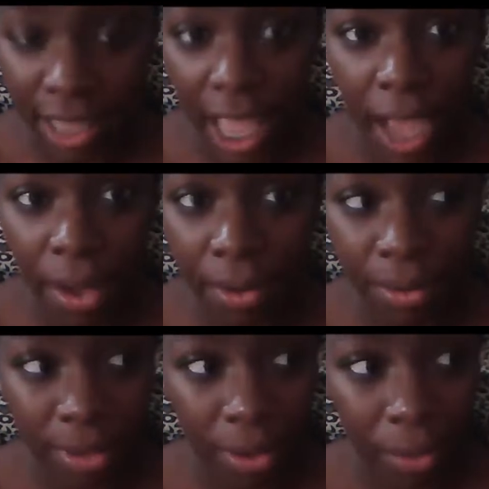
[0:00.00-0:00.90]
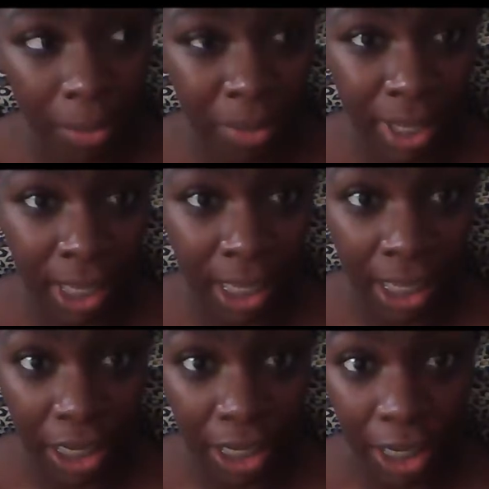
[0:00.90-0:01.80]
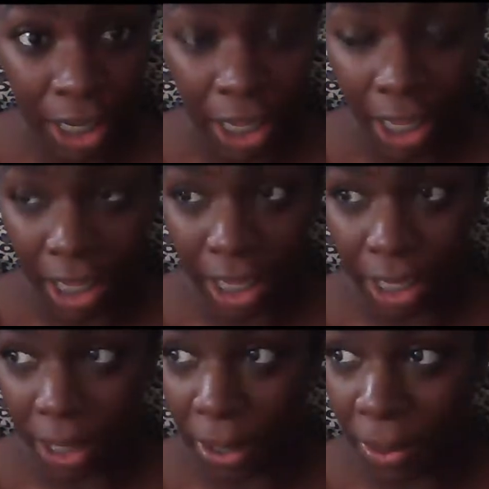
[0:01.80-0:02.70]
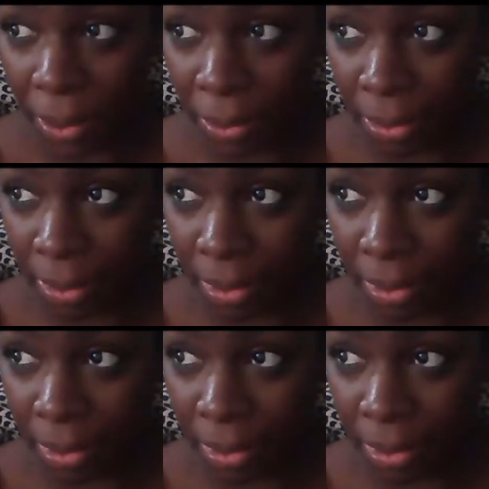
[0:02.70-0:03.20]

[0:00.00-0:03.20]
down or be in, you know,